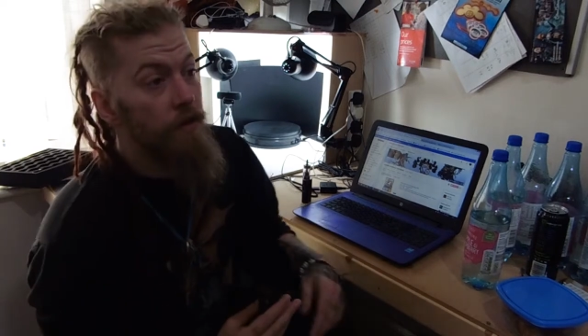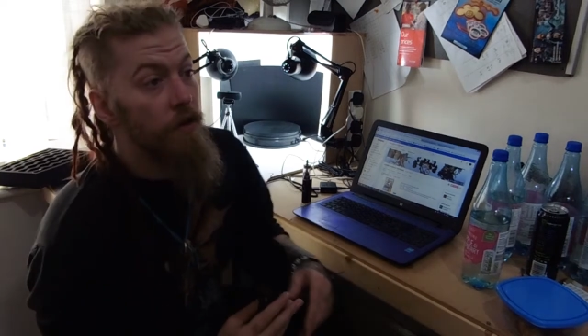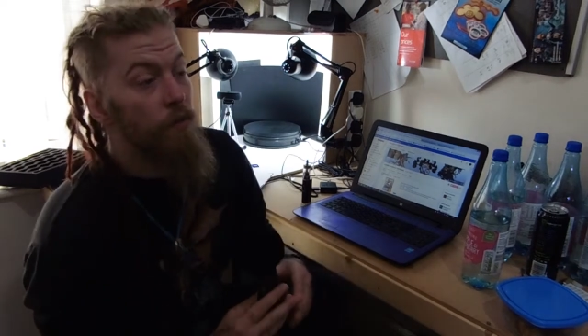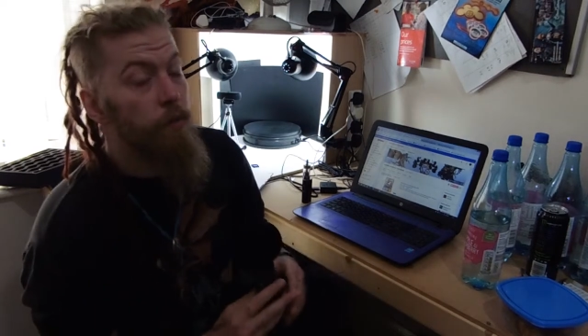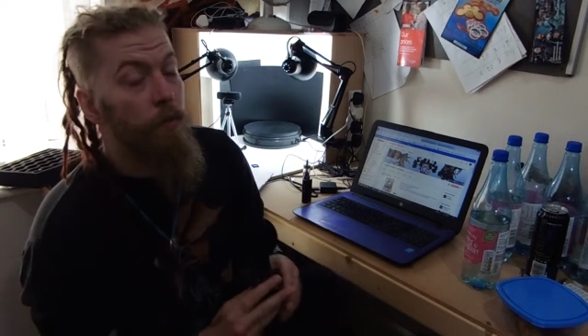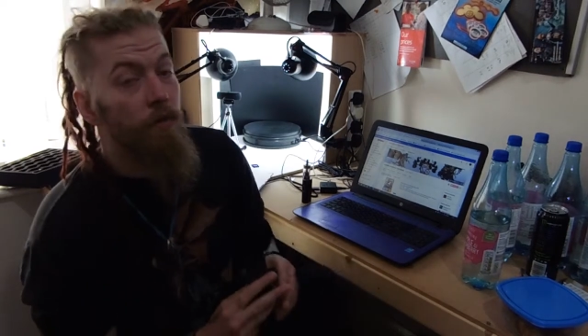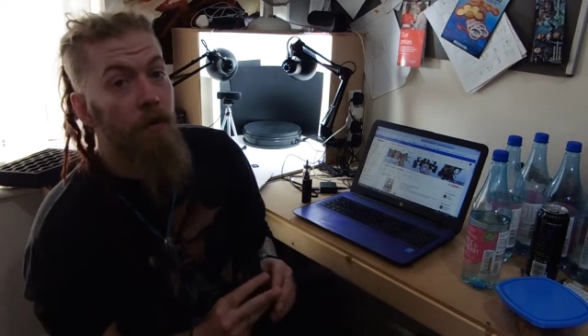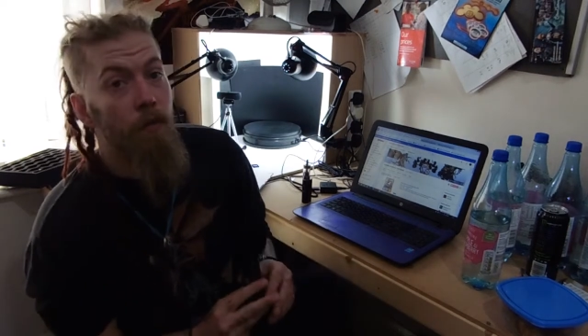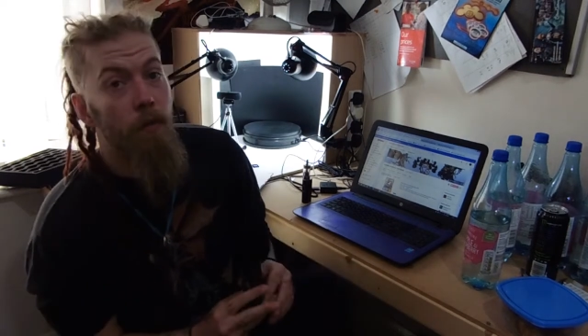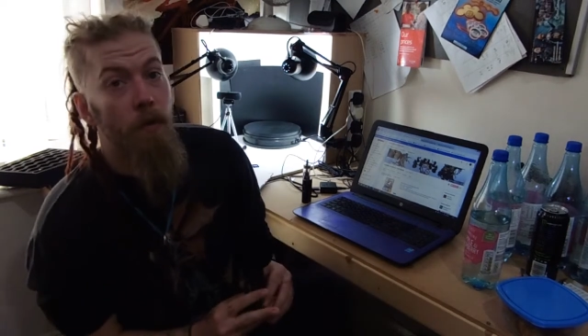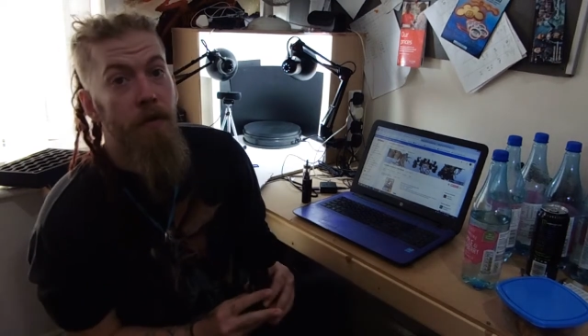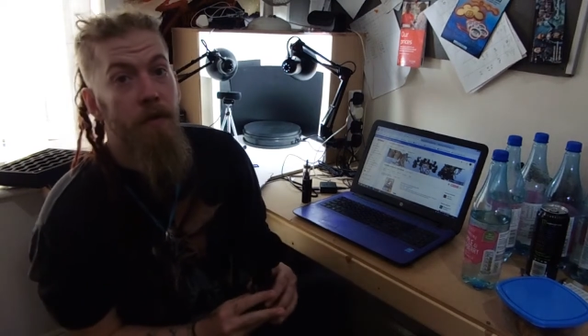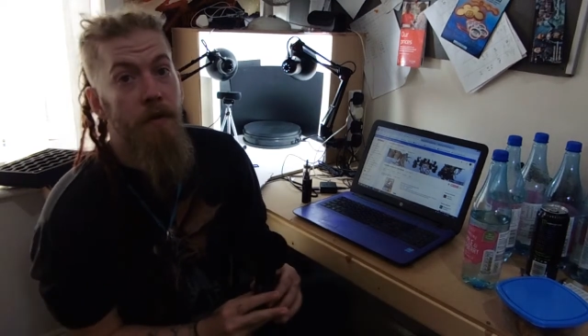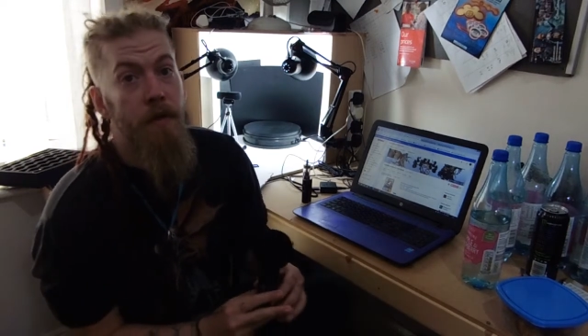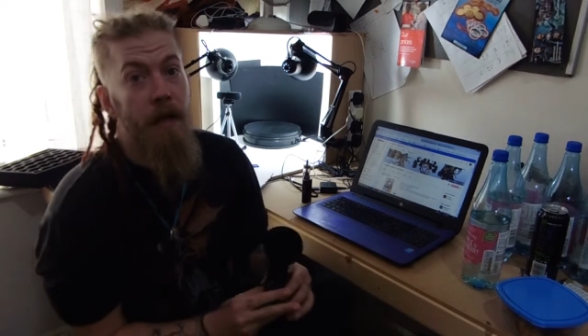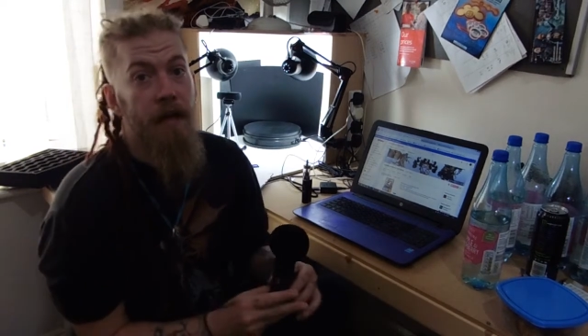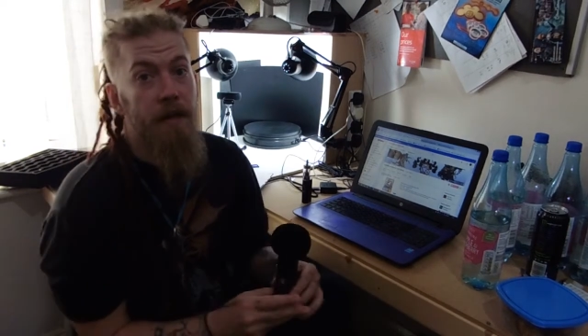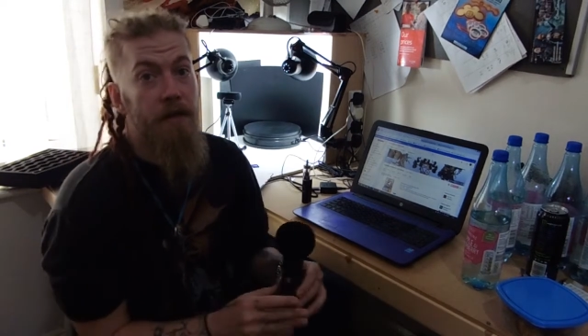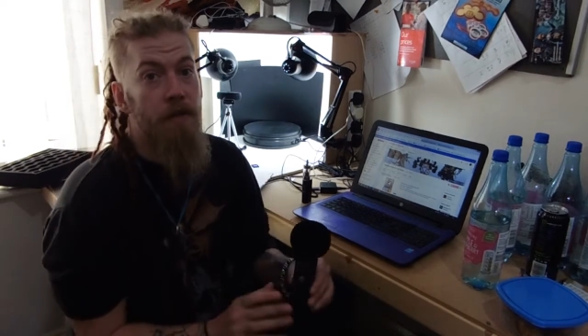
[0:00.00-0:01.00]
I just wondered what
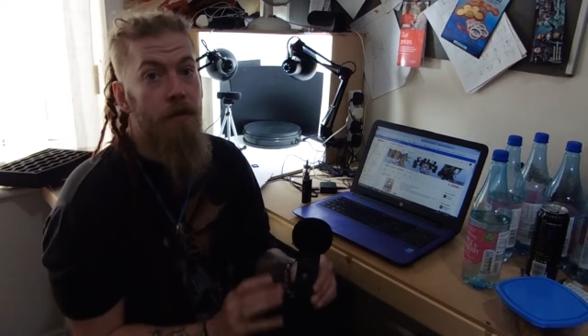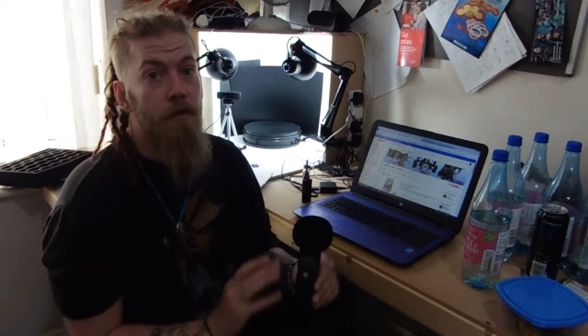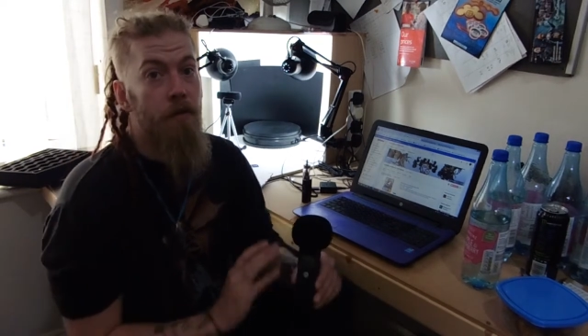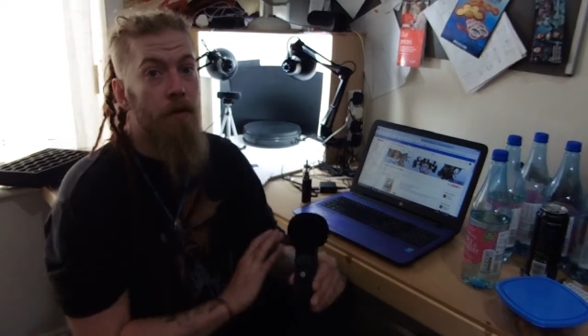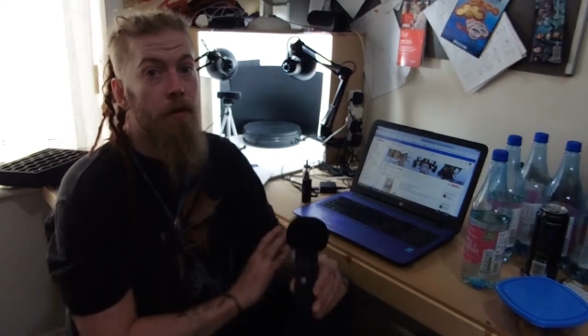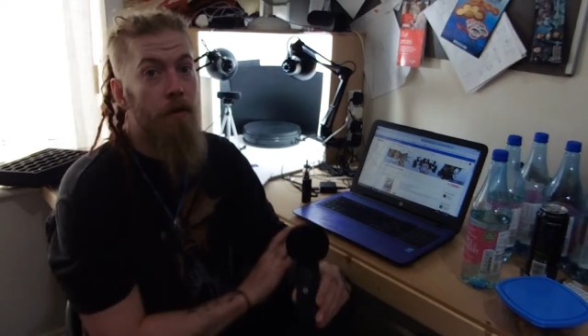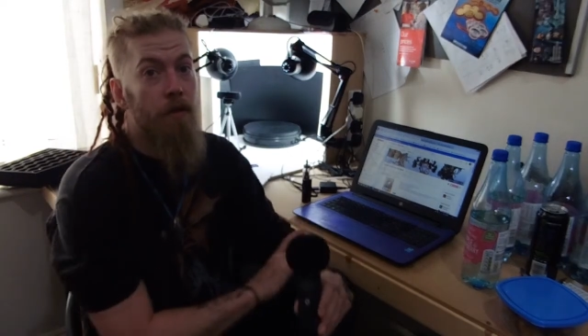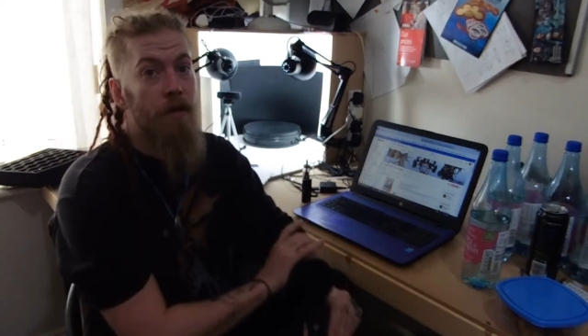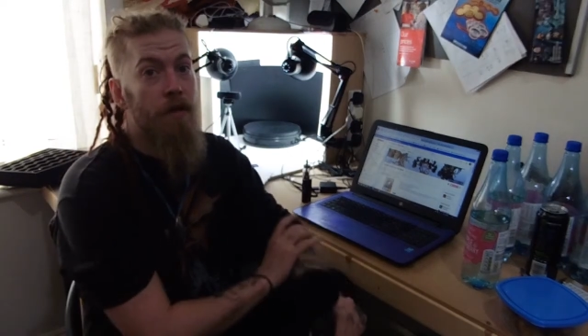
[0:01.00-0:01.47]
you guys thought